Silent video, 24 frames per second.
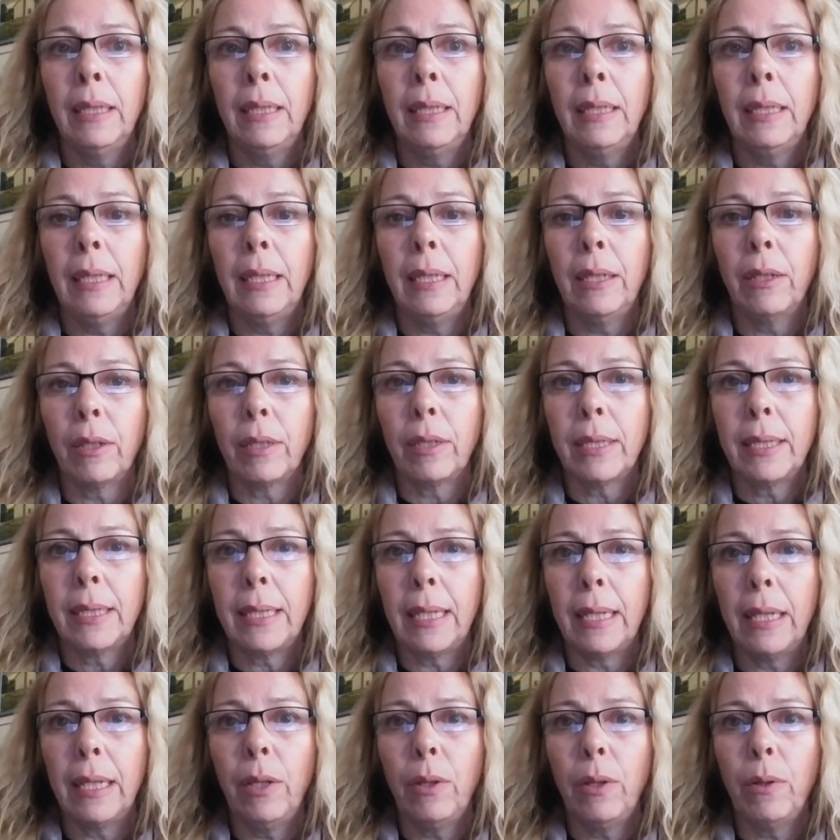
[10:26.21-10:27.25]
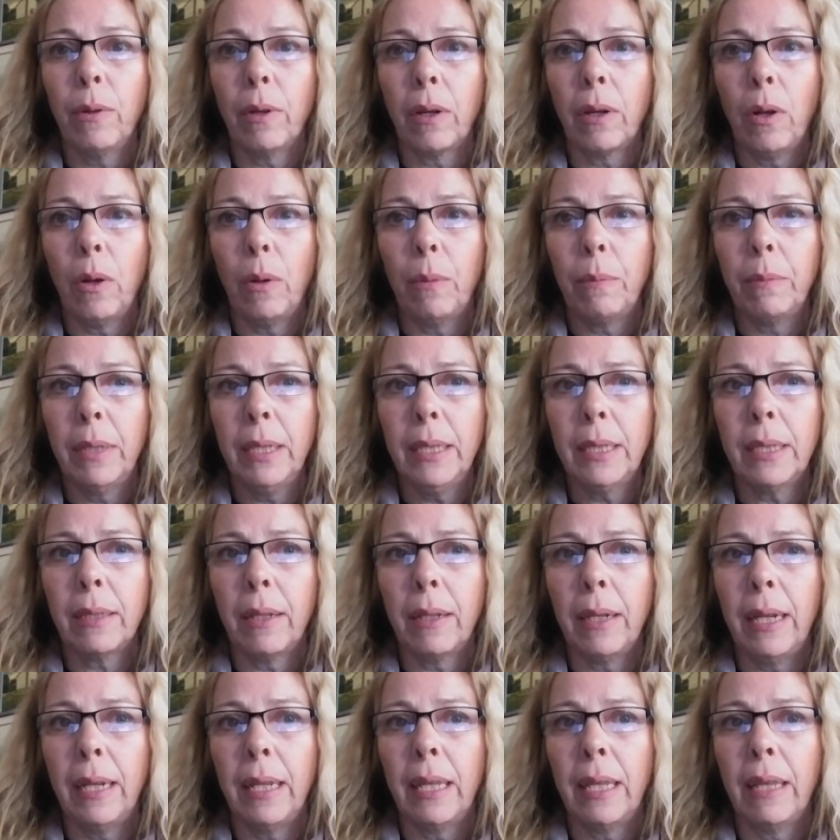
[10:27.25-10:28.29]
in our city who are homeless
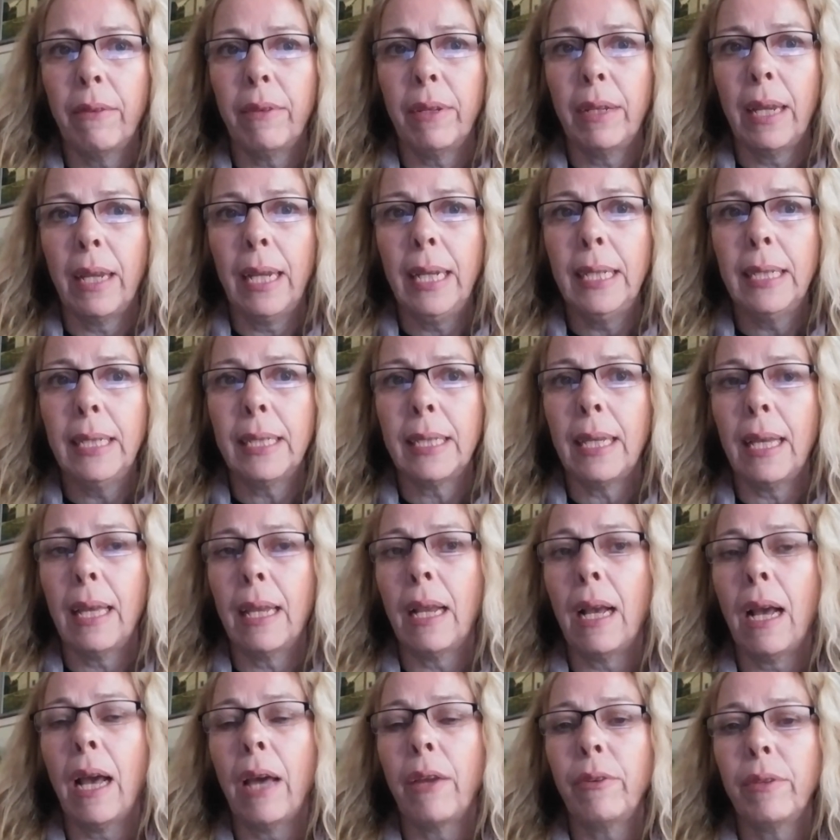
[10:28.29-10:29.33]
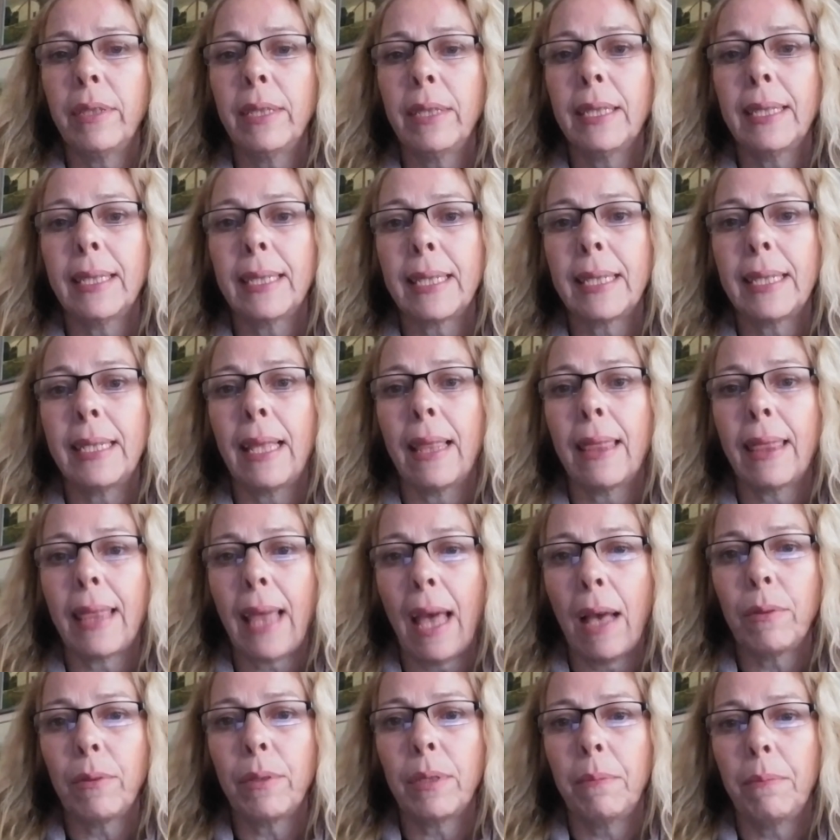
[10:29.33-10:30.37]
on any given night, and
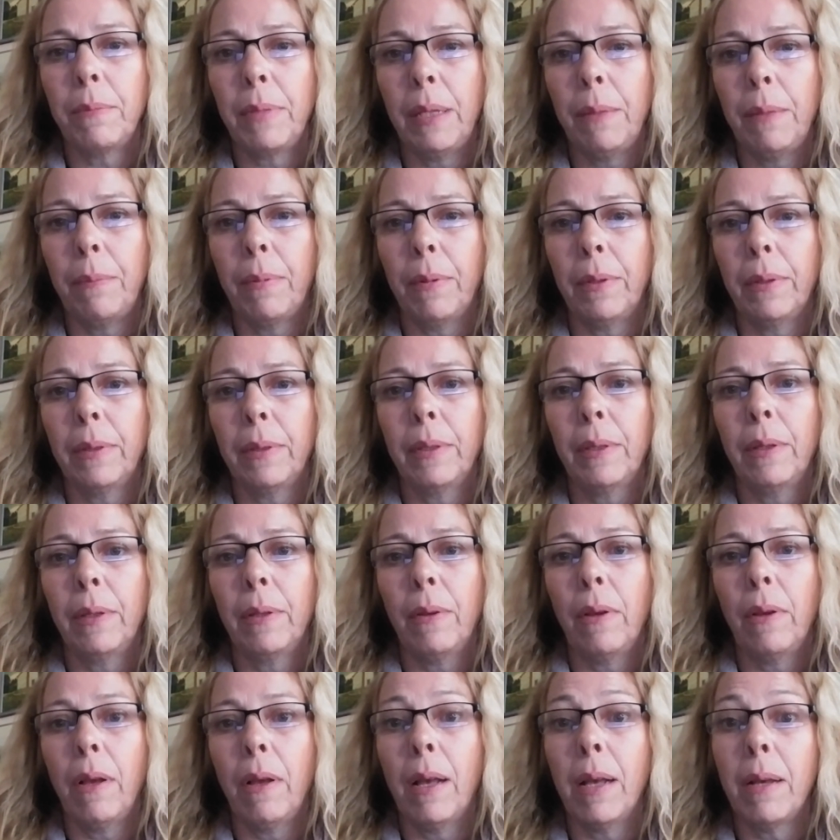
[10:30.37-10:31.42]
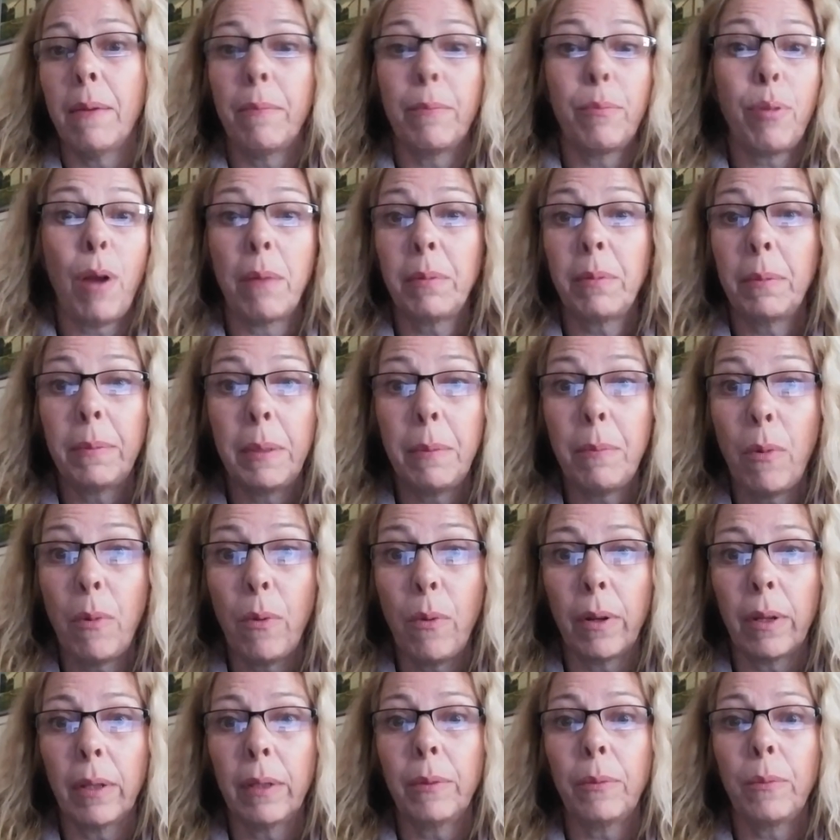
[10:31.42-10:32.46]
160,000 people, probably
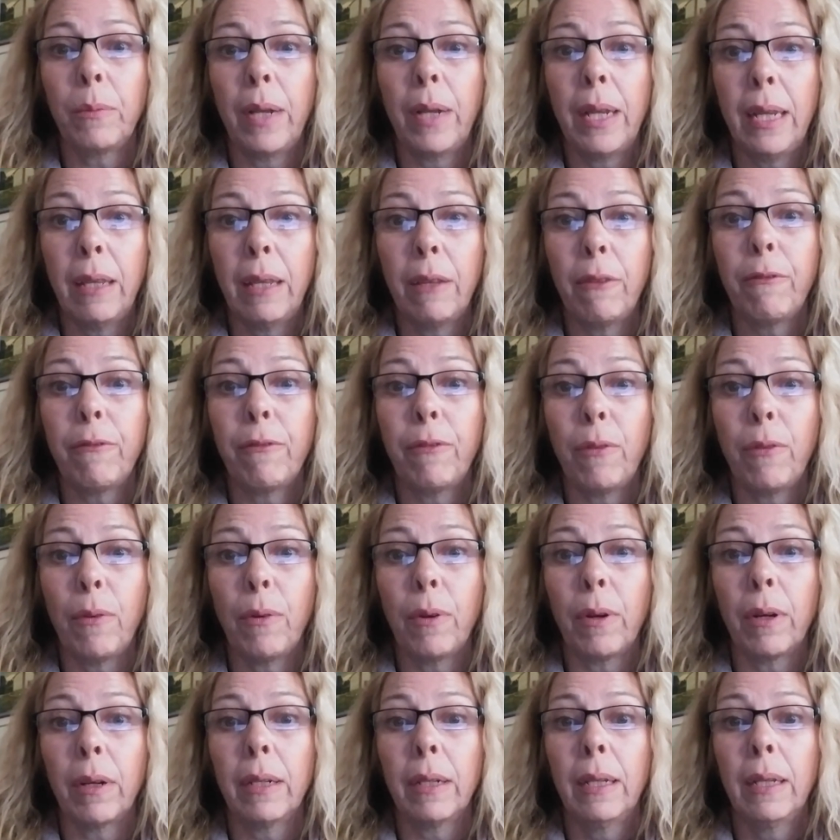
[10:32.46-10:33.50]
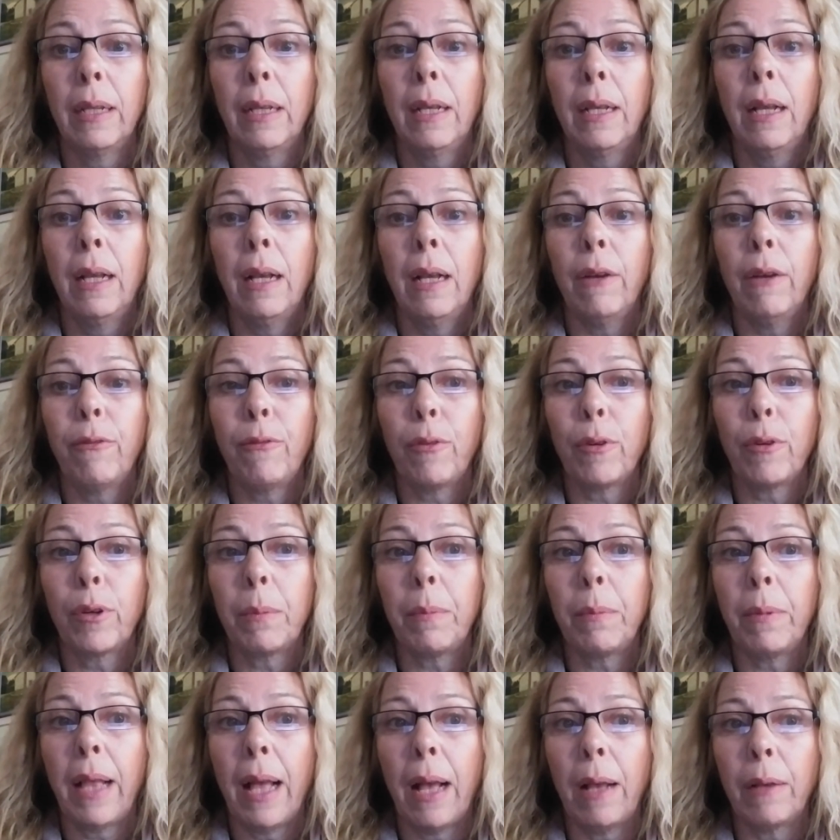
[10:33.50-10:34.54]
more, waiting for
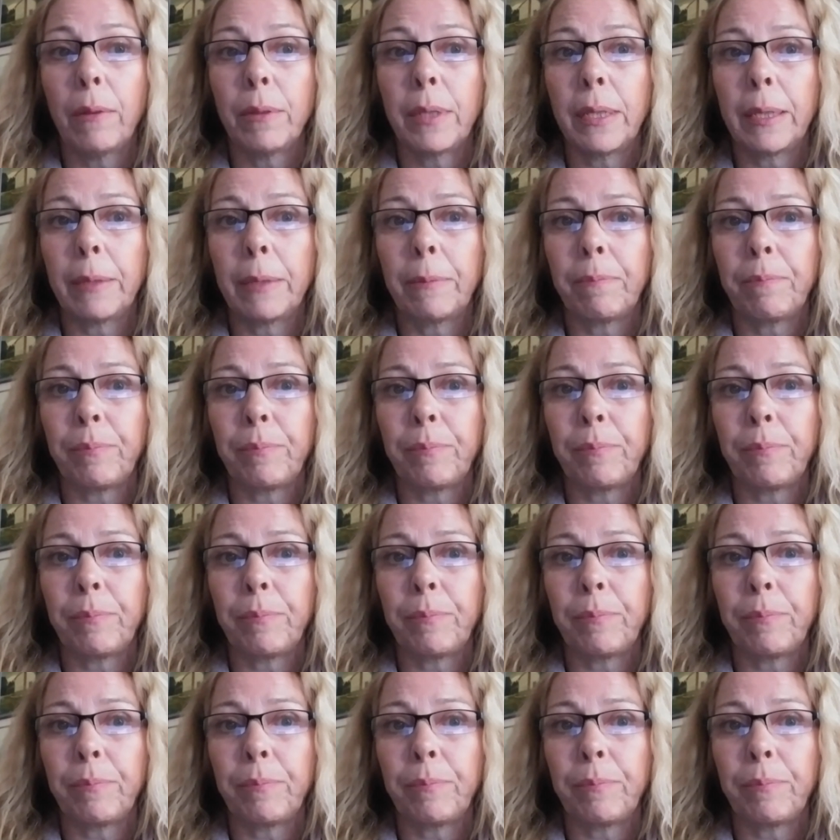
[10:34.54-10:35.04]
affordable housing.